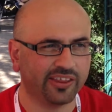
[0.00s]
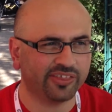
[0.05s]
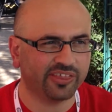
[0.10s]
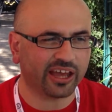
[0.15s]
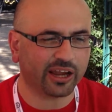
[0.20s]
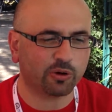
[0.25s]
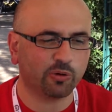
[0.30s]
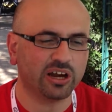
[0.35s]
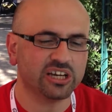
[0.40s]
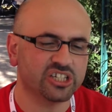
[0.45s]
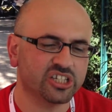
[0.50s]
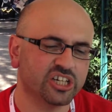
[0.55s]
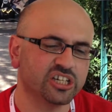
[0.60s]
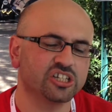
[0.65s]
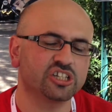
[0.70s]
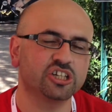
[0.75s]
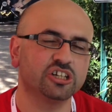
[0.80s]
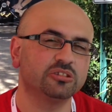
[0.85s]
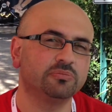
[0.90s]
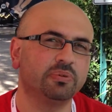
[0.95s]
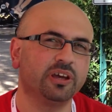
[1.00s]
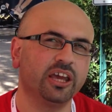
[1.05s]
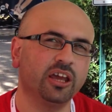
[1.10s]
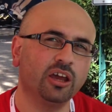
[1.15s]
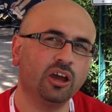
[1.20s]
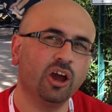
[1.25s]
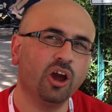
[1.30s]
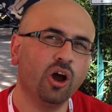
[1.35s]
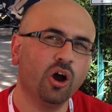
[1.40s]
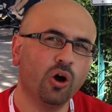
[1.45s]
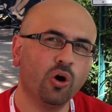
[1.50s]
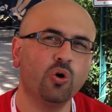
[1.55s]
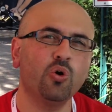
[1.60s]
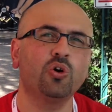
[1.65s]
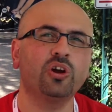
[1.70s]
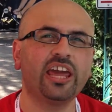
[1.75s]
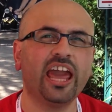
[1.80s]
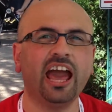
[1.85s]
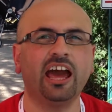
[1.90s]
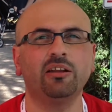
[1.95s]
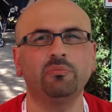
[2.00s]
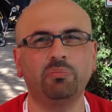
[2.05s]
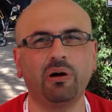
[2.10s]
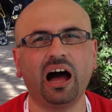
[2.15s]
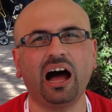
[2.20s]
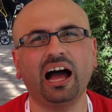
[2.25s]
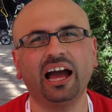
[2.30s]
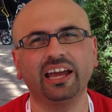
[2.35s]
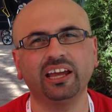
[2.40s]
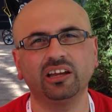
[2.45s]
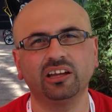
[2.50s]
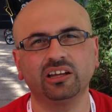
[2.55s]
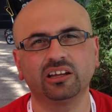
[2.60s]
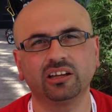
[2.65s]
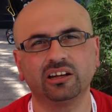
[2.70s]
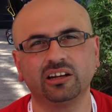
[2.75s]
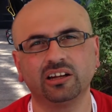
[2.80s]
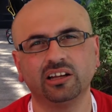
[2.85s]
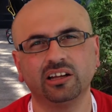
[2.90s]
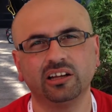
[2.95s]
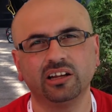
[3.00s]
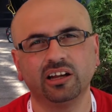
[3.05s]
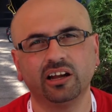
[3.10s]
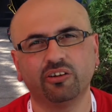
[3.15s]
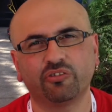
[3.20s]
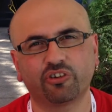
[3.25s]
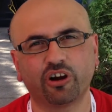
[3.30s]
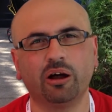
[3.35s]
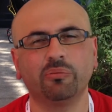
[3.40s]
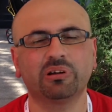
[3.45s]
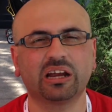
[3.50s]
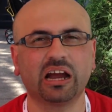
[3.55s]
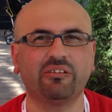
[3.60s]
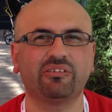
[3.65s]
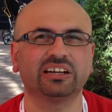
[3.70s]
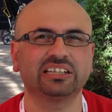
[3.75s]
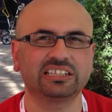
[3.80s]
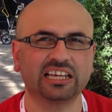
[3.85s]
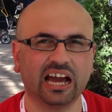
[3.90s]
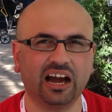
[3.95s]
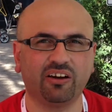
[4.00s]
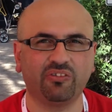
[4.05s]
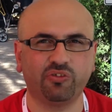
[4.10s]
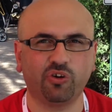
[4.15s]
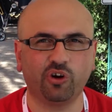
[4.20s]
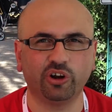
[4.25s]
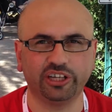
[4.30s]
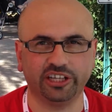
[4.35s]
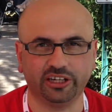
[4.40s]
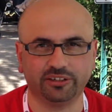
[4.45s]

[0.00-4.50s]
the question should be who can buy from Covered California?